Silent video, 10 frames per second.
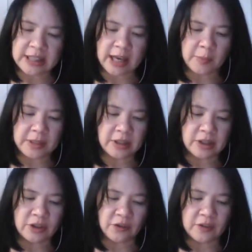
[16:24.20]
for
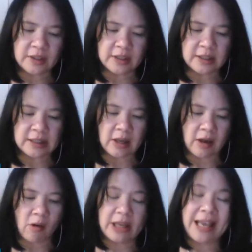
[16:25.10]
CLBC services,
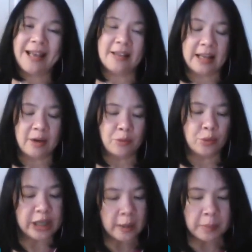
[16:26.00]
or can they
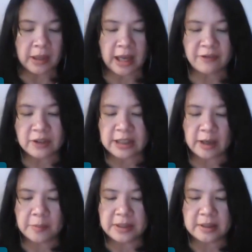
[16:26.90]
reapply for
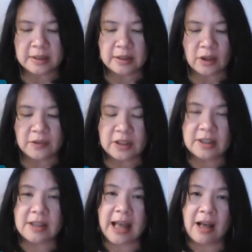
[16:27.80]
CLBC
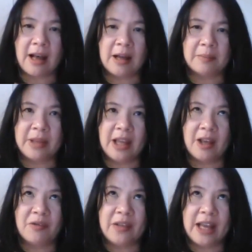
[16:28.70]
services
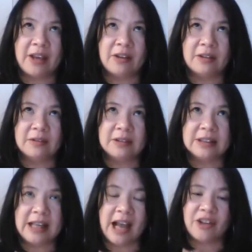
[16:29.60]
if they
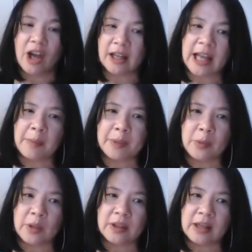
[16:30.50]
are not
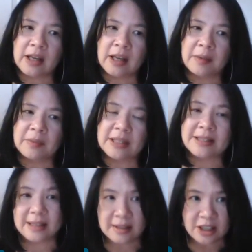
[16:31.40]
happy with the
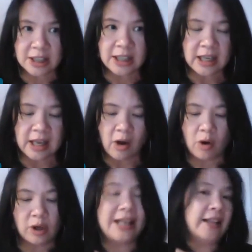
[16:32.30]
decision,
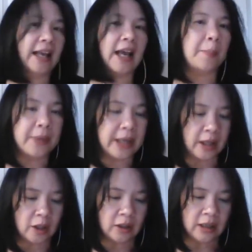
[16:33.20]
or can they
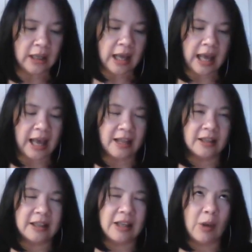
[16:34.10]
appeal?
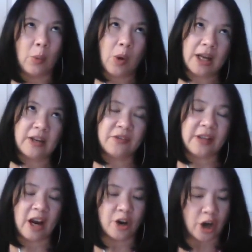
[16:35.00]
And what if
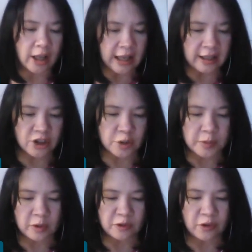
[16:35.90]
they are not
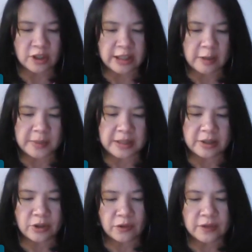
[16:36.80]
eligible for
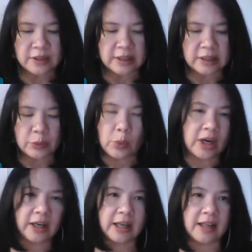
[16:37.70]
CLBC services?
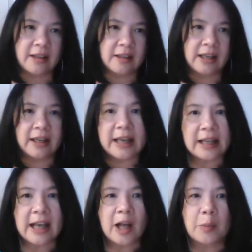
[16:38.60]
Where can they
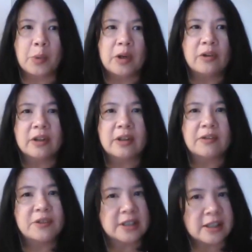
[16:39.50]
get help? Will
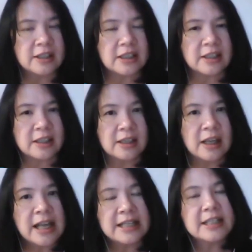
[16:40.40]
the
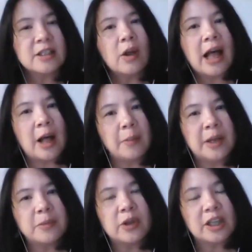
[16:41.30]
facilitator still help
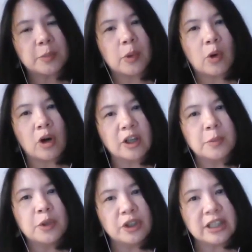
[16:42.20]
them to explore
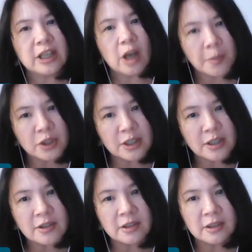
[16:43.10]
community
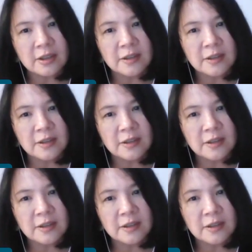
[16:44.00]
options?